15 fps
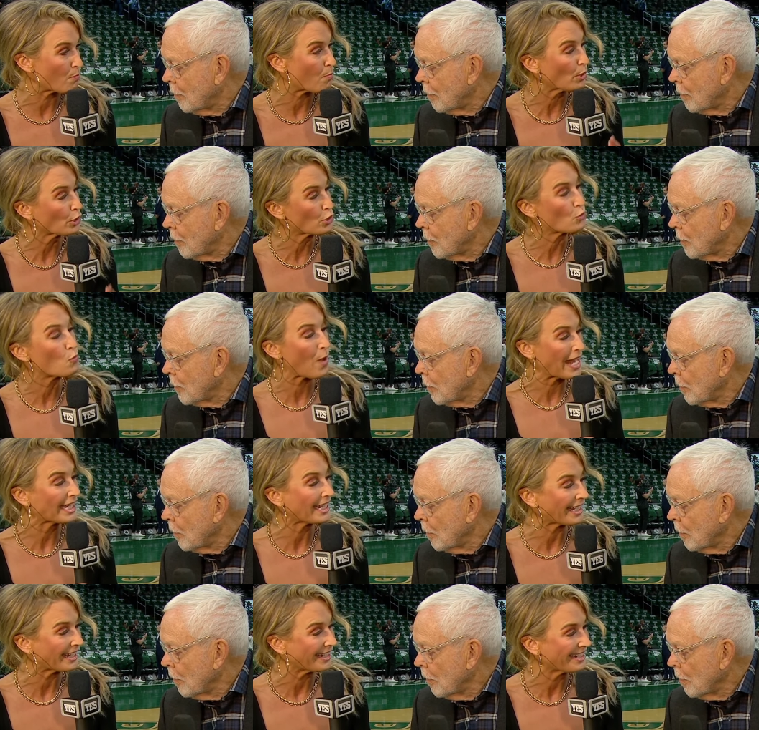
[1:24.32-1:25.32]
Speaker 1: but you
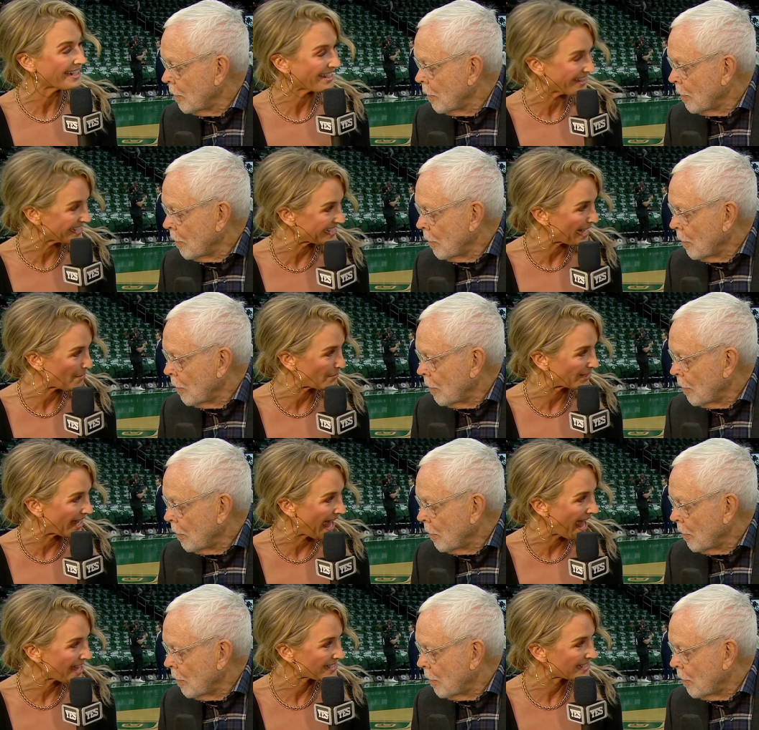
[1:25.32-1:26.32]
went in in the same
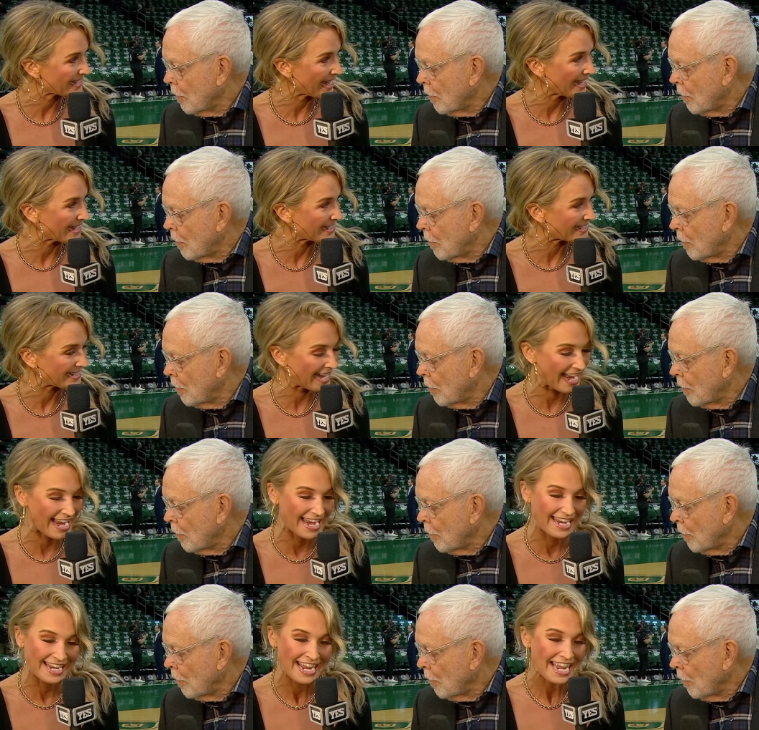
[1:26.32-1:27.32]
class as
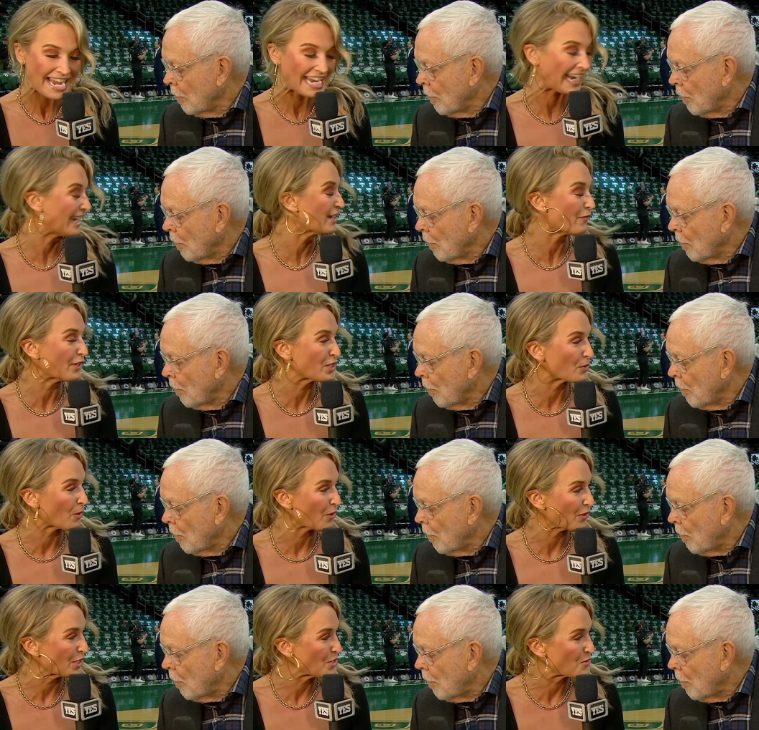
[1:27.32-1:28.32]
a
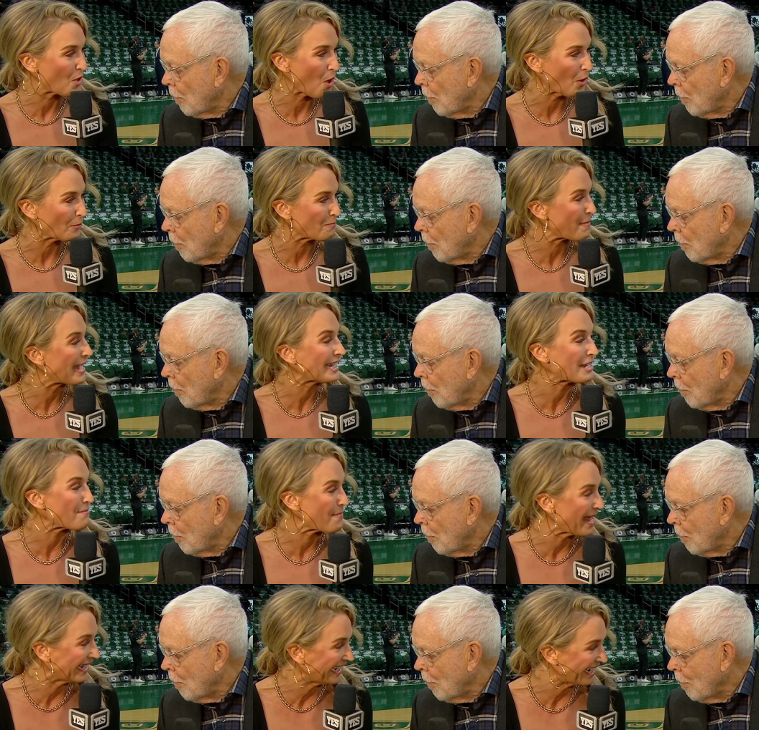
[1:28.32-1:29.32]
individual that you called many
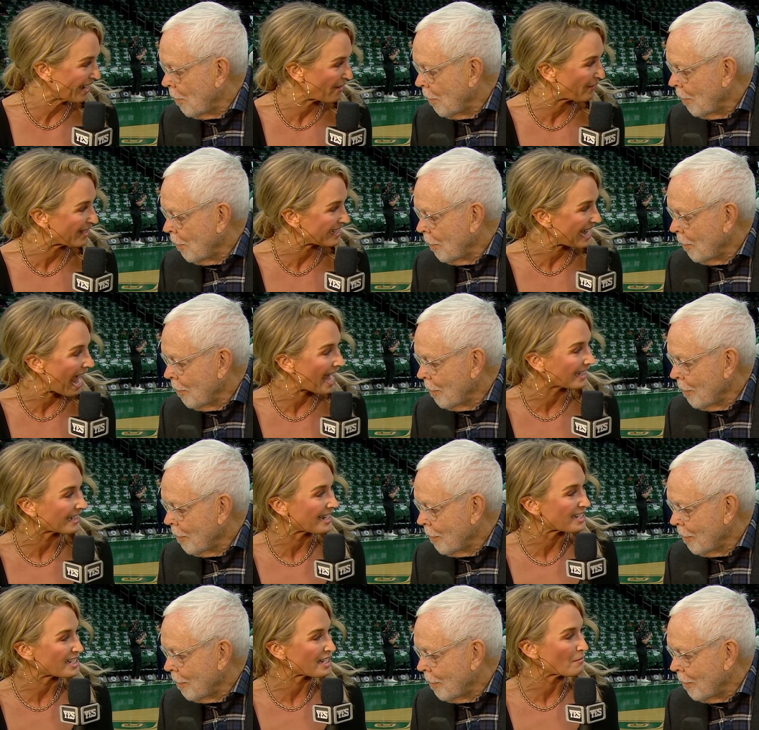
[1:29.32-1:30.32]
and many of his
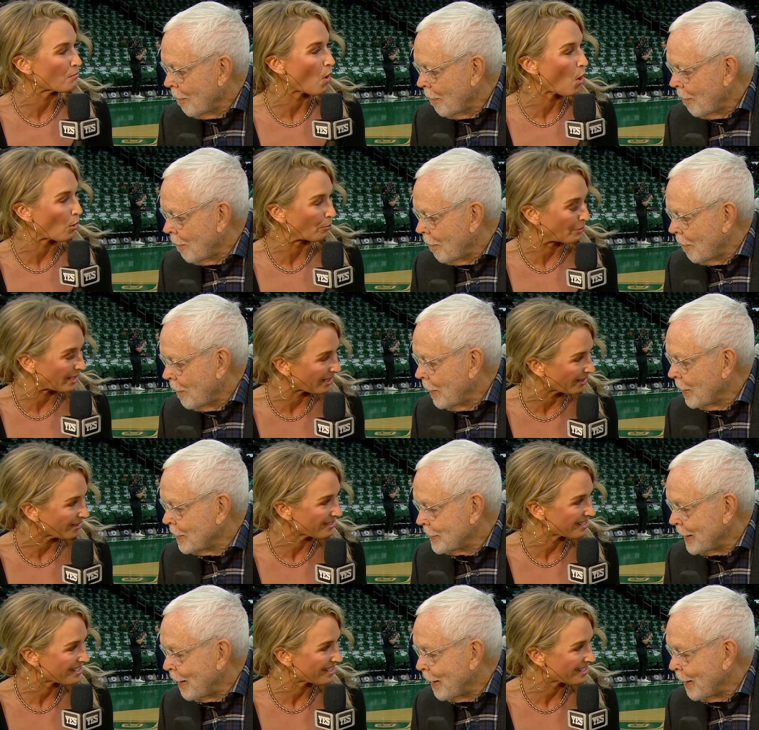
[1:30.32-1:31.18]
highlights and Paul Pierce.